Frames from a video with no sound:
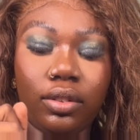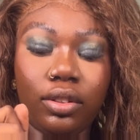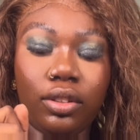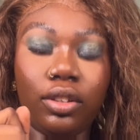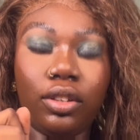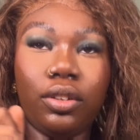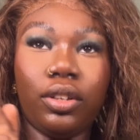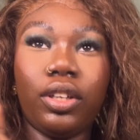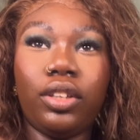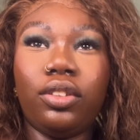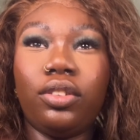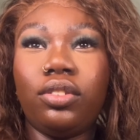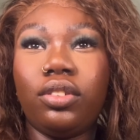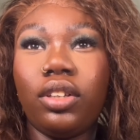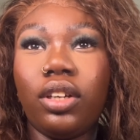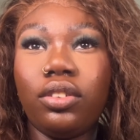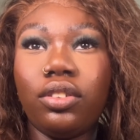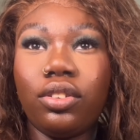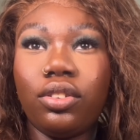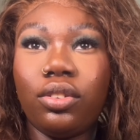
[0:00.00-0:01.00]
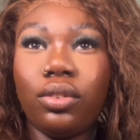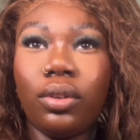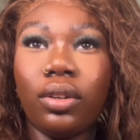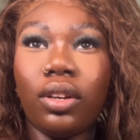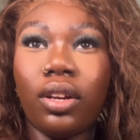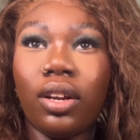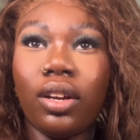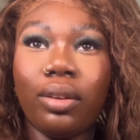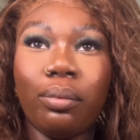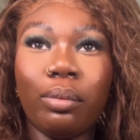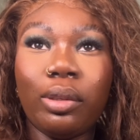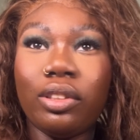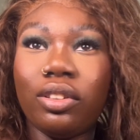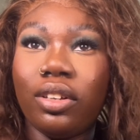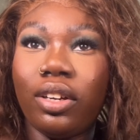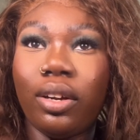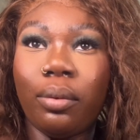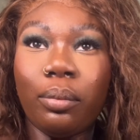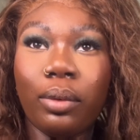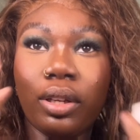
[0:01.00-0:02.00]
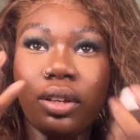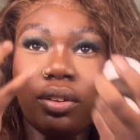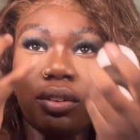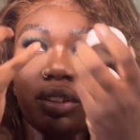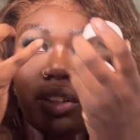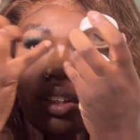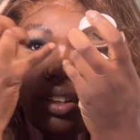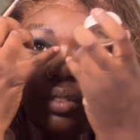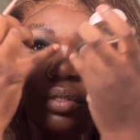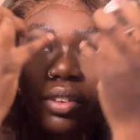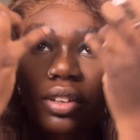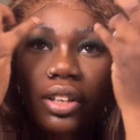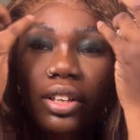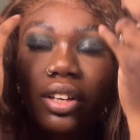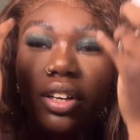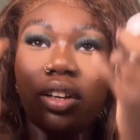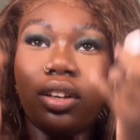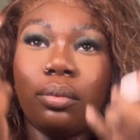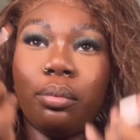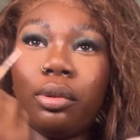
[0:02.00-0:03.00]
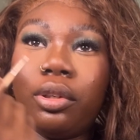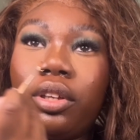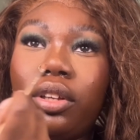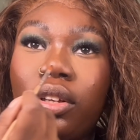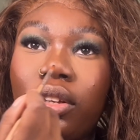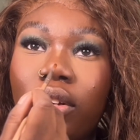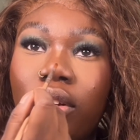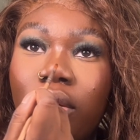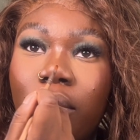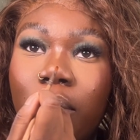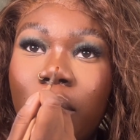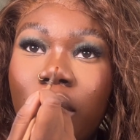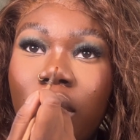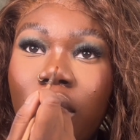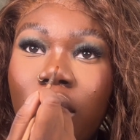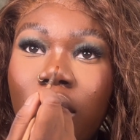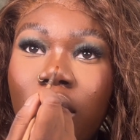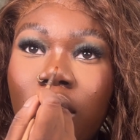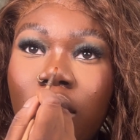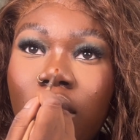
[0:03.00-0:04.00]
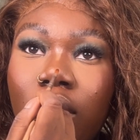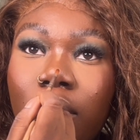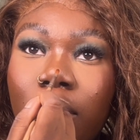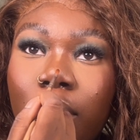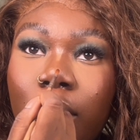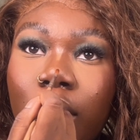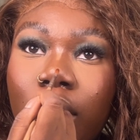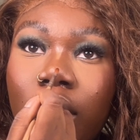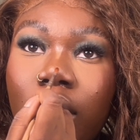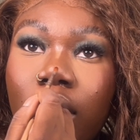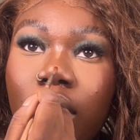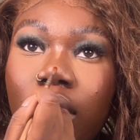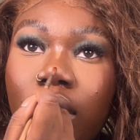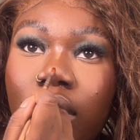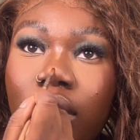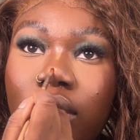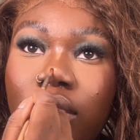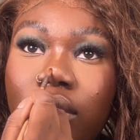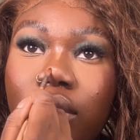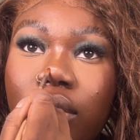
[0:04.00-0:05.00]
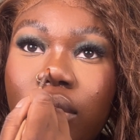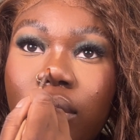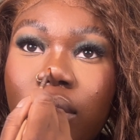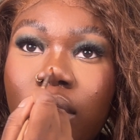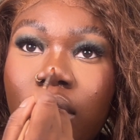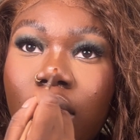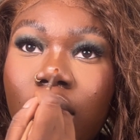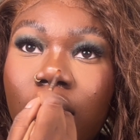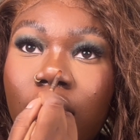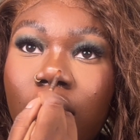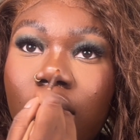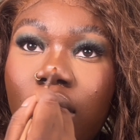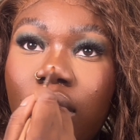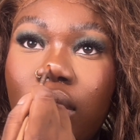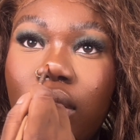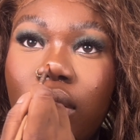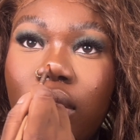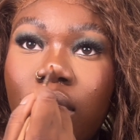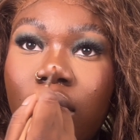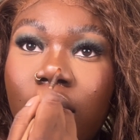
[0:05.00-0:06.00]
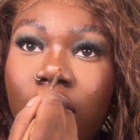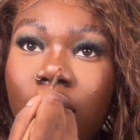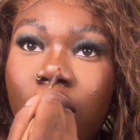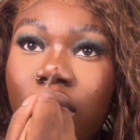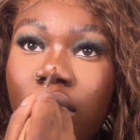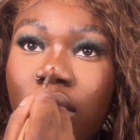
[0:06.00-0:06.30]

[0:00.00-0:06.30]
Okay, usually I just do a line, but today I'm being creative and like kind of bringing it up. But yeah, I just do a line here.